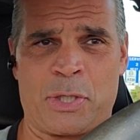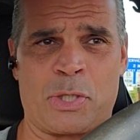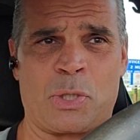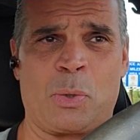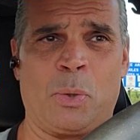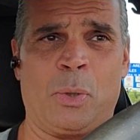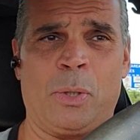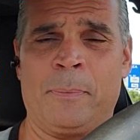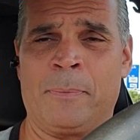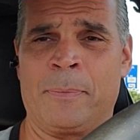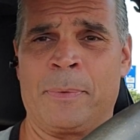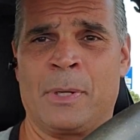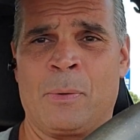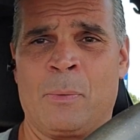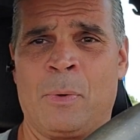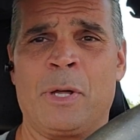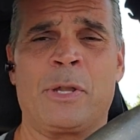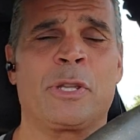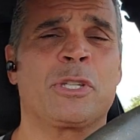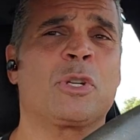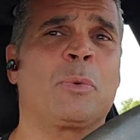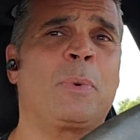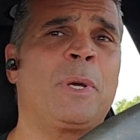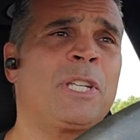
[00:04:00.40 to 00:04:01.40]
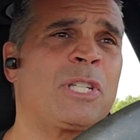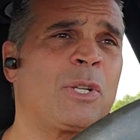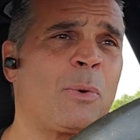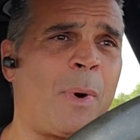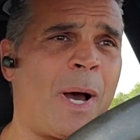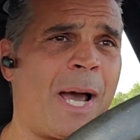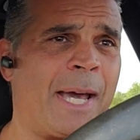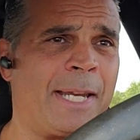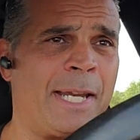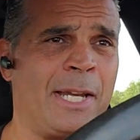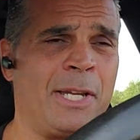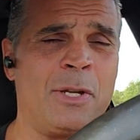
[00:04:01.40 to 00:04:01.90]
school? Well, there's a reason
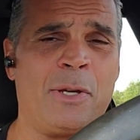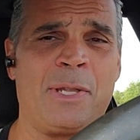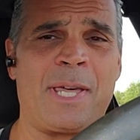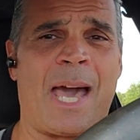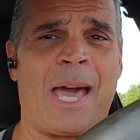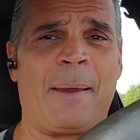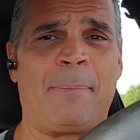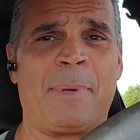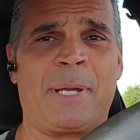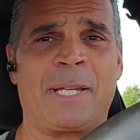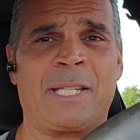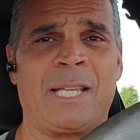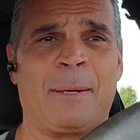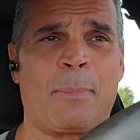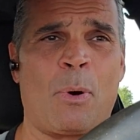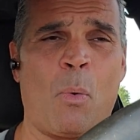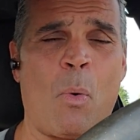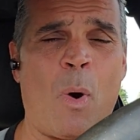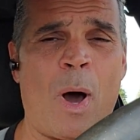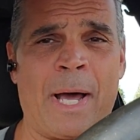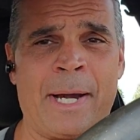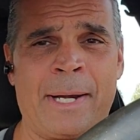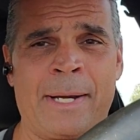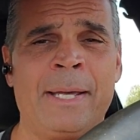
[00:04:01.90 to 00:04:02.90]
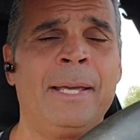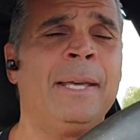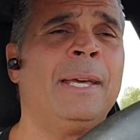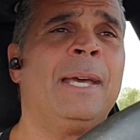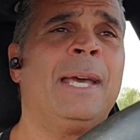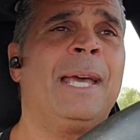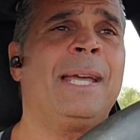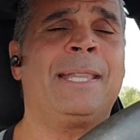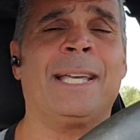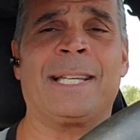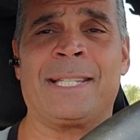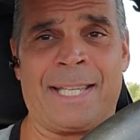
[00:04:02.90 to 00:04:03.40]
why I didn't do that, because number
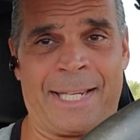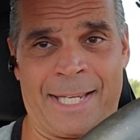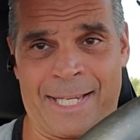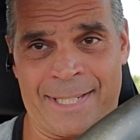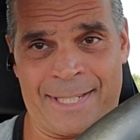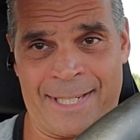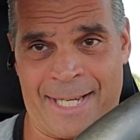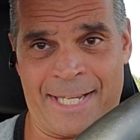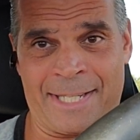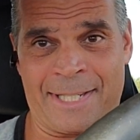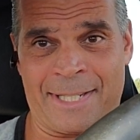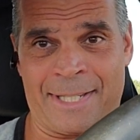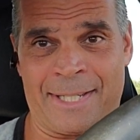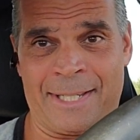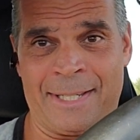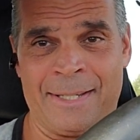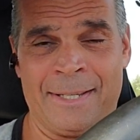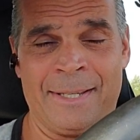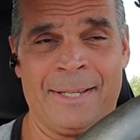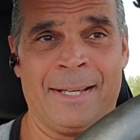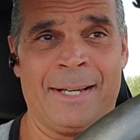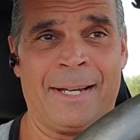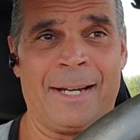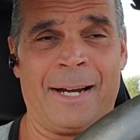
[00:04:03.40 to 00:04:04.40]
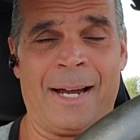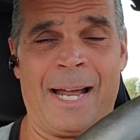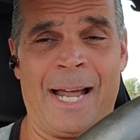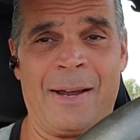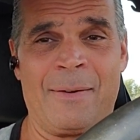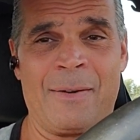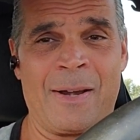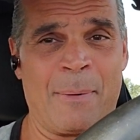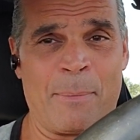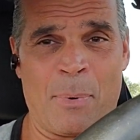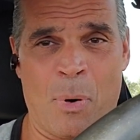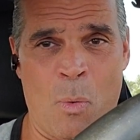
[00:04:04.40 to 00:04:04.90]
one, it doesn't exist. All
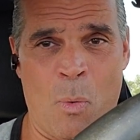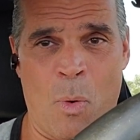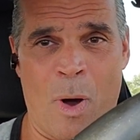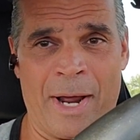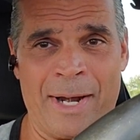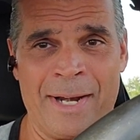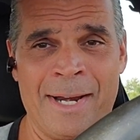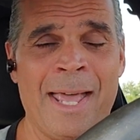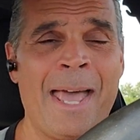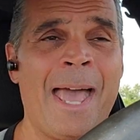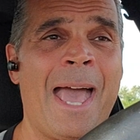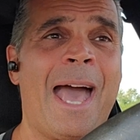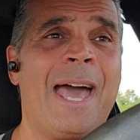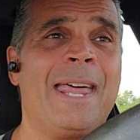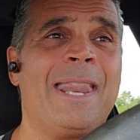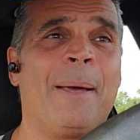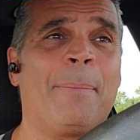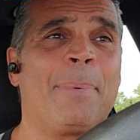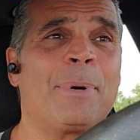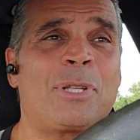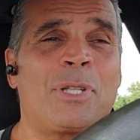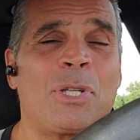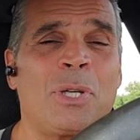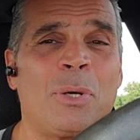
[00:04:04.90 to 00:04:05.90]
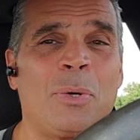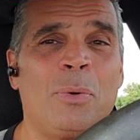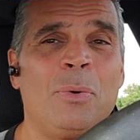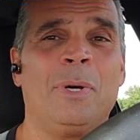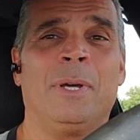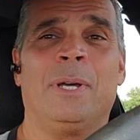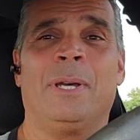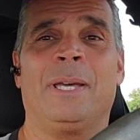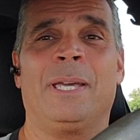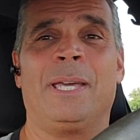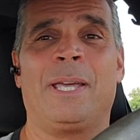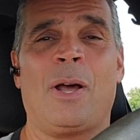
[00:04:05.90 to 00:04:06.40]
right, number one. And number two,
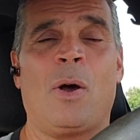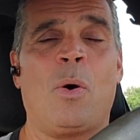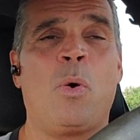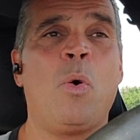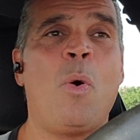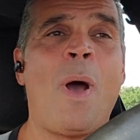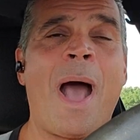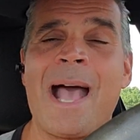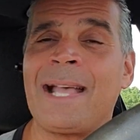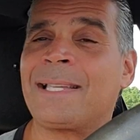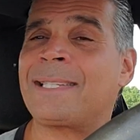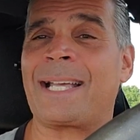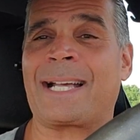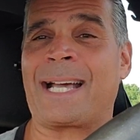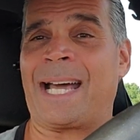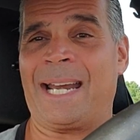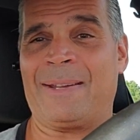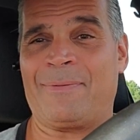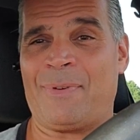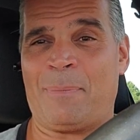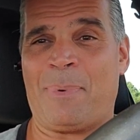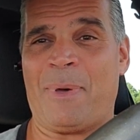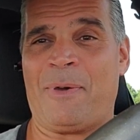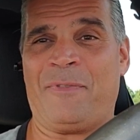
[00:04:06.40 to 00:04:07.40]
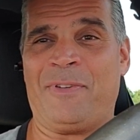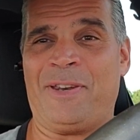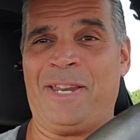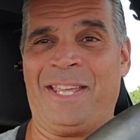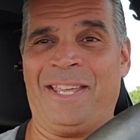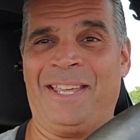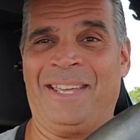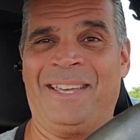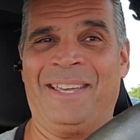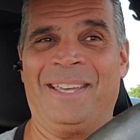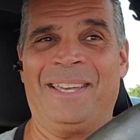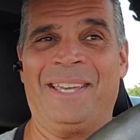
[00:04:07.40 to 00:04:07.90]
who has that kind of
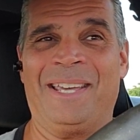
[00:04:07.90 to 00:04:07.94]
epiphany?